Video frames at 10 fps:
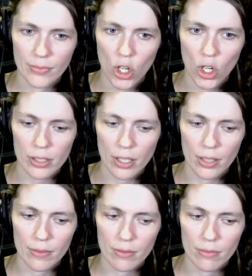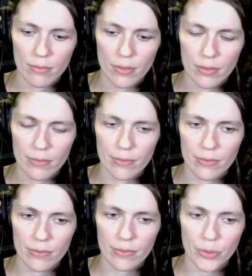Urza.
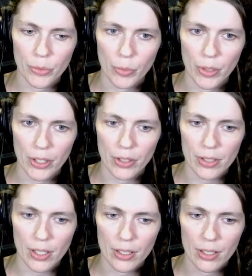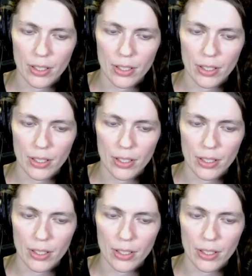Do we want an Urza?